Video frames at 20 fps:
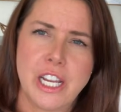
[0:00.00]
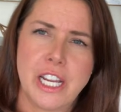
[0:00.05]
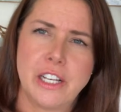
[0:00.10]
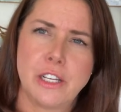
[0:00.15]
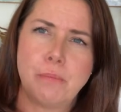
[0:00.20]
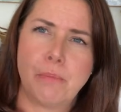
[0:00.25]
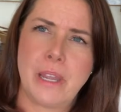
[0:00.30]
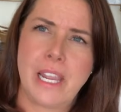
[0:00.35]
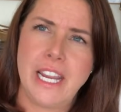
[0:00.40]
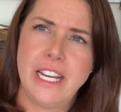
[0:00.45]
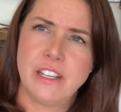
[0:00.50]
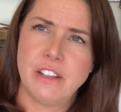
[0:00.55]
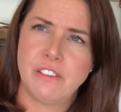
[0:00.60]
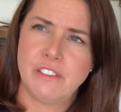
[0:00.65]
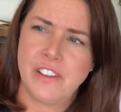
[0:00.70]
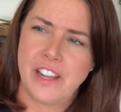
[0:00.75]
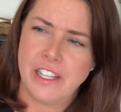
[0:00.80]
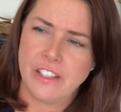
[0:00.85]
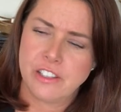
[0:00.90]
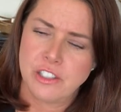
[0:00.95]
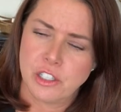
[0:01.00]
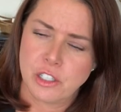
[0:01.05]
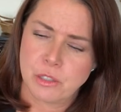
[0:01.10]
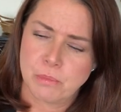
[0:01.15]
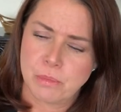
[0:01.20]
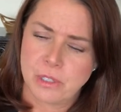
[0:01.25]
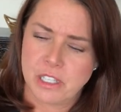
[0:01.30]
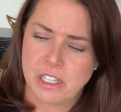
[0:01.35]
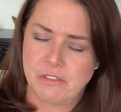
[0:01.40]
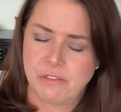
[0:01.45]
and he had to paint the fence in a
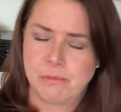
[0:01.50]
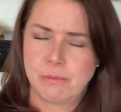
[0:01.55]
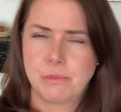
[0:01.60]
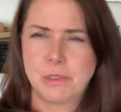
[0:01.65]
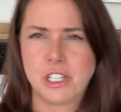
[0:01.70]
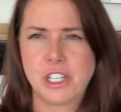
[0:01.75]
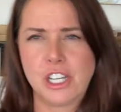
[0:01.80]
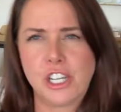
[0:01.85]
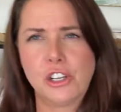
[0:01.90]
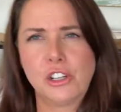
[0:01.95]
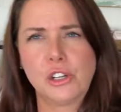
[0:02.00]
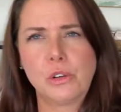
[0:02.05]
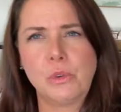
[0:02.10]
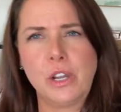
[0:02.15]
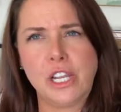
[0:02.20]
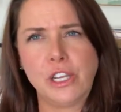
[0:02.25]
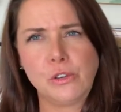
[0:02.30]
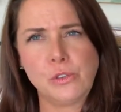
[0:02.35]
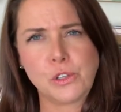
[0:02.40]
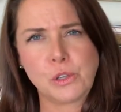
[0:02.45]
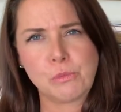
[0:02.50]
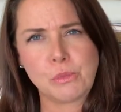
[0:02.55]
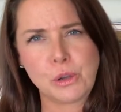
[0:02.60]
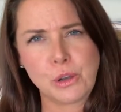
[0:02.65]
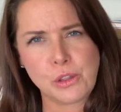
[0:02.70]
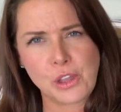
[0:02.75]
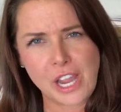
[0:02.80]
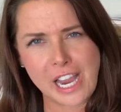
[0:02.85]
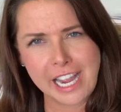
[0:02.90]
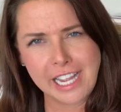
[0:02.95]
particular way, using
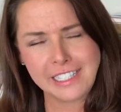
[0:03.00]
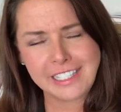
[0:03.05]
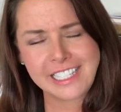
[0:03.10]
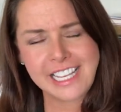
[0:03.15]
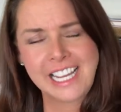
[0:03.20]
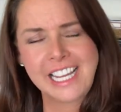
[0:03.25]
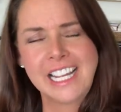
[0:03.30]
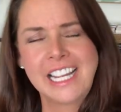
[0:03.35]
both hands.